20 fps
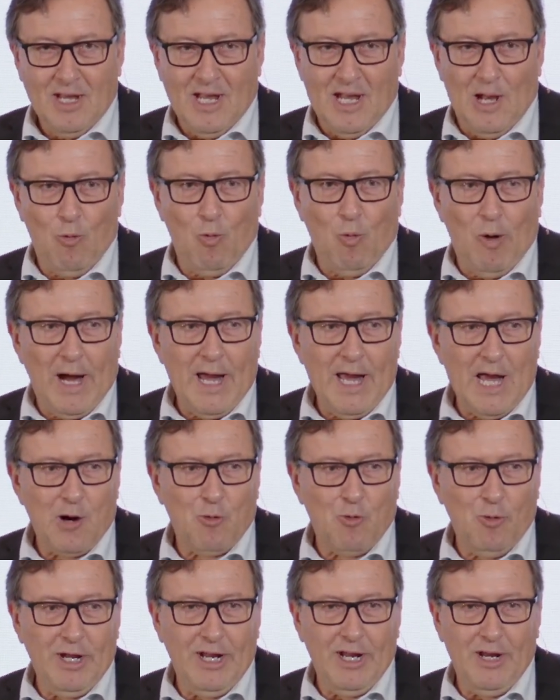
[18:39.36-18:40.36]
And why are
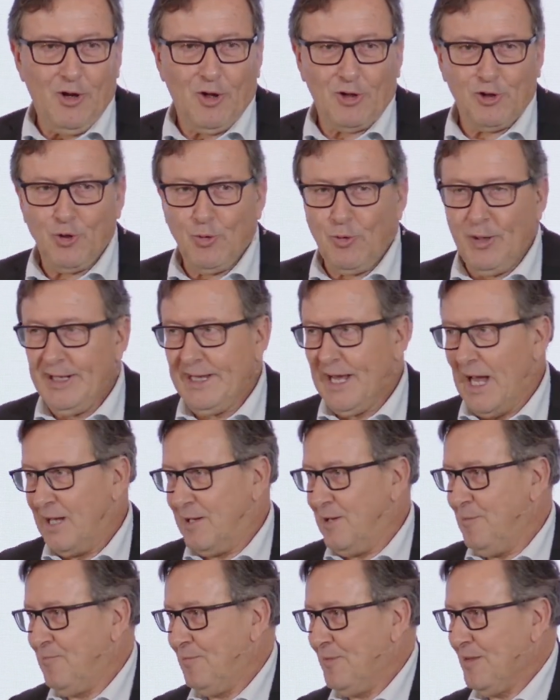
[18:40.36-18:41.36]
we not doing that?
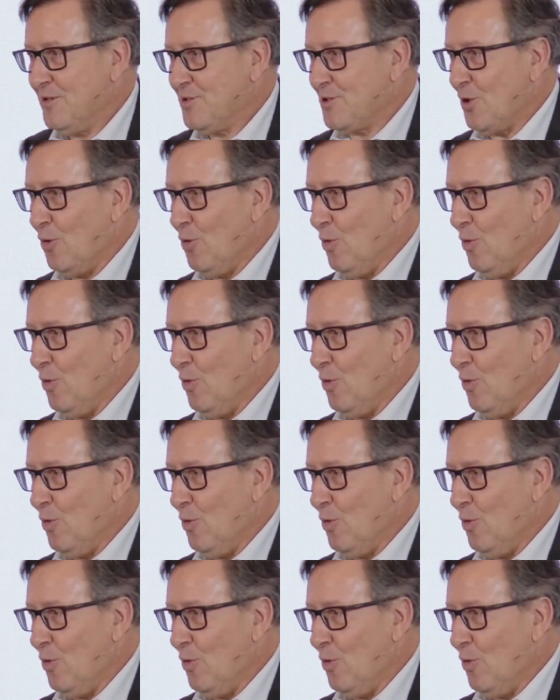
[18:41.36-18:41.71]
So